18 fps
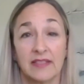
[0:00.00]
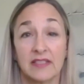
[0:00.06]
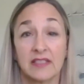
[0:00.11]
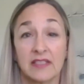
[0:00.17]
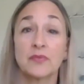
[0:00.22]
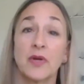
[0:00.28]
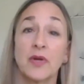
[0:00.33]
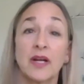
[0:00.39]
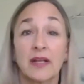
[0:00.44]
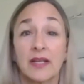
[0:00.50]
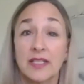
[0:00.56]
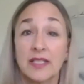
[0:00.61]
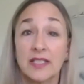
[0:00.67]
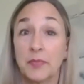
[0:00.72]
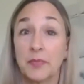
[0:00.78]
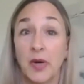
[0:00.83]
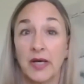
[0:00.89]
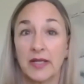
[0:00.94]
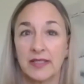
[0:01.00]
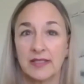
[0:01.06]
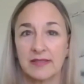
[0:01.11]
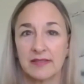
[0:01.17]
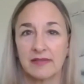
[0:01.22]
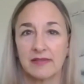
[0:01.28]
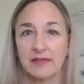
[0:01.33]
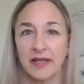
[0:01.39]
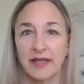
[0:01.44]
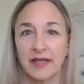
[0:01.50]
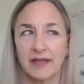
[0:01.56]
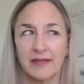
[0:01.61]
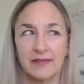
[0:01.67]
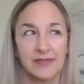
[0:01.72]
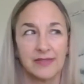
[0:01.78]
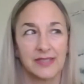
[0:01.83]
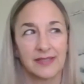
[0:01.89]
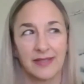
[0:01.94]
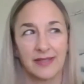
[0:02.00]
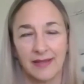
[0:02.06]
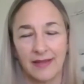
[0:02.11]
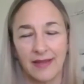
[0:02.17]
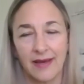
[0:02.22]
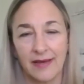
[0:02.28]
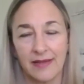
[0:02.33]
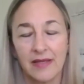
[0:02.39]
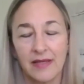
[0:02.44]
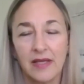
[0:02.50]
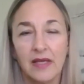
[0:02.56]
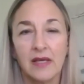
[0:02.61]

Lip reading: This is what our kids' bodies look like. I always say that.